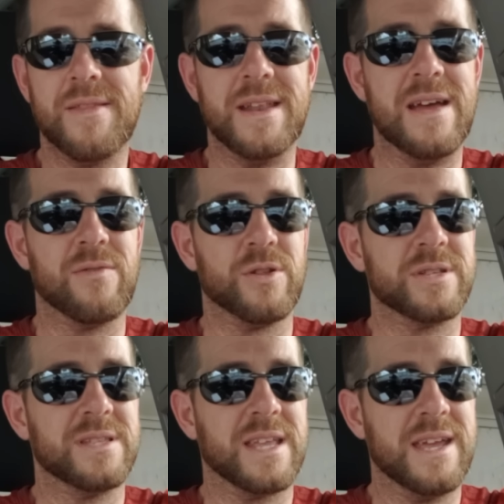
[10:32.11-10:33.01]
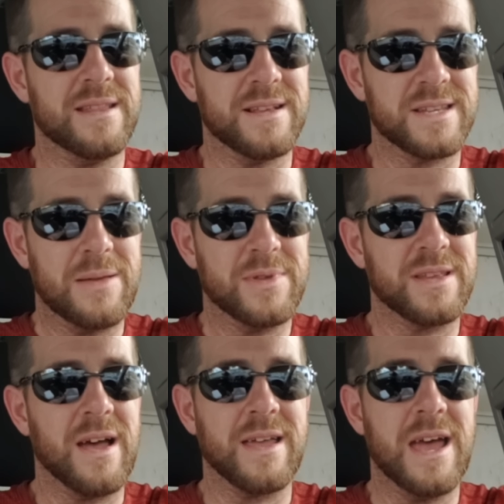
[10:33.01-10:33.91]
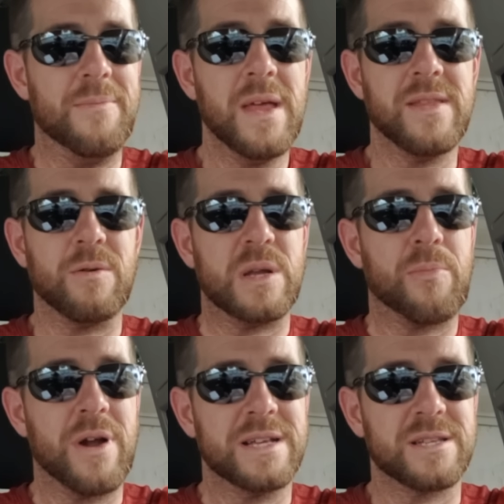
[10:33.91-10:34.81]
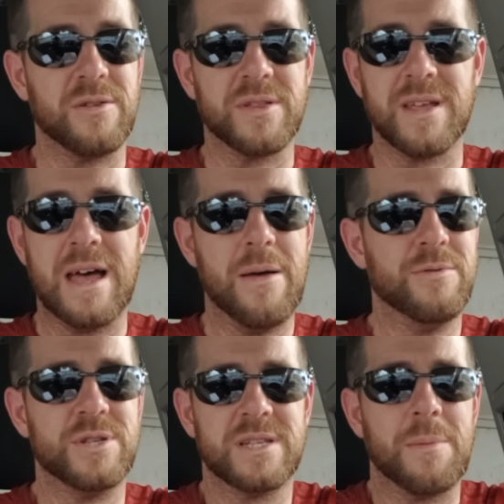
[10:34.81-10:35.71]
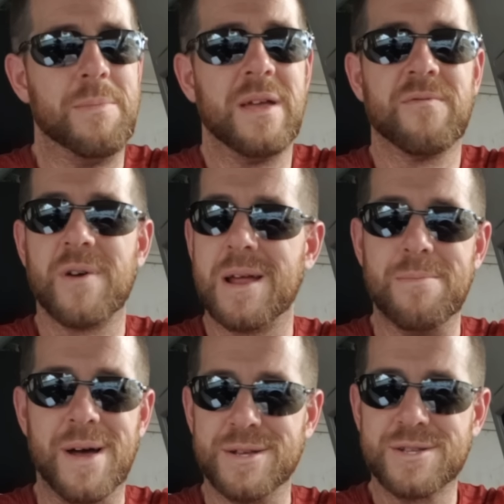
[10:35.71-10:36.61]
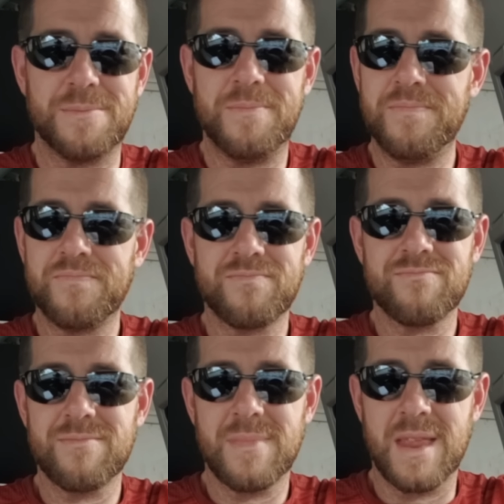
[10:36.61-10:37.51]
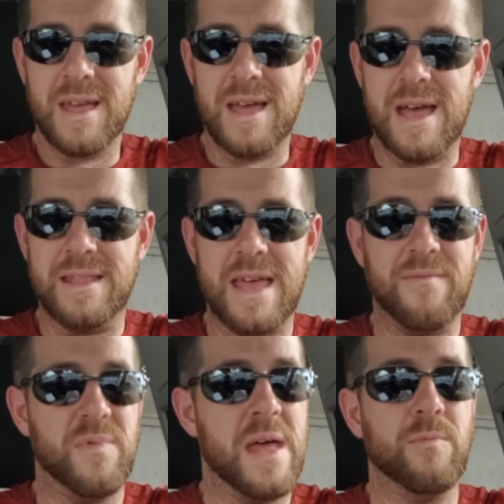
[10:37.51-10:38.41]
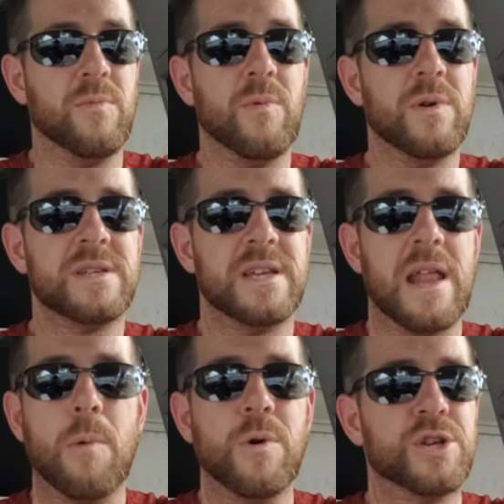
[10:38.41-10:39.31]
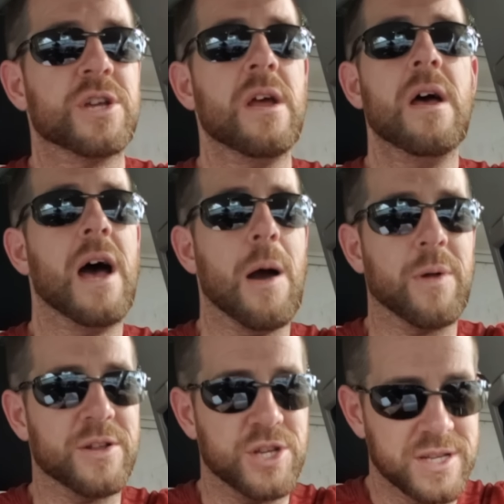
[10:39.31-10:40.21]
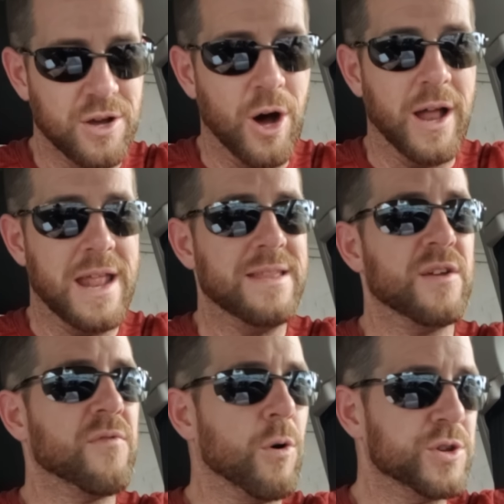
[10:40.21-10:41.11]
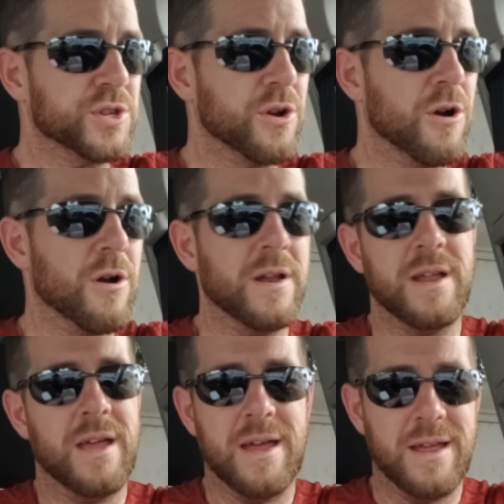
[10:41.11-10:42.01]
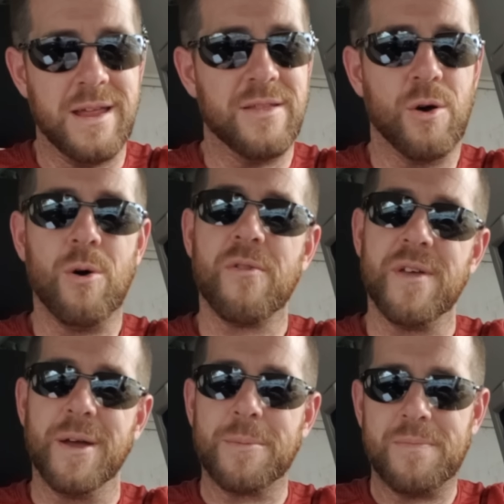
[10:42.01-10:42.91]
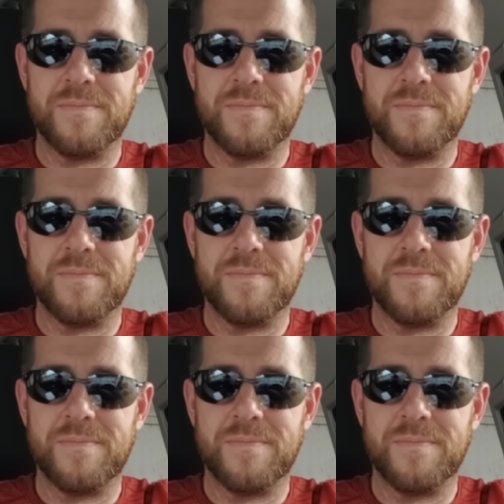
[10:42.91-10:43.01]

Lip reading: They never looked at the kid the same again. They were depressed all the time. It was just a big freaking mess. And they then said, I wish I would have just gone and divorced her and the whole thing.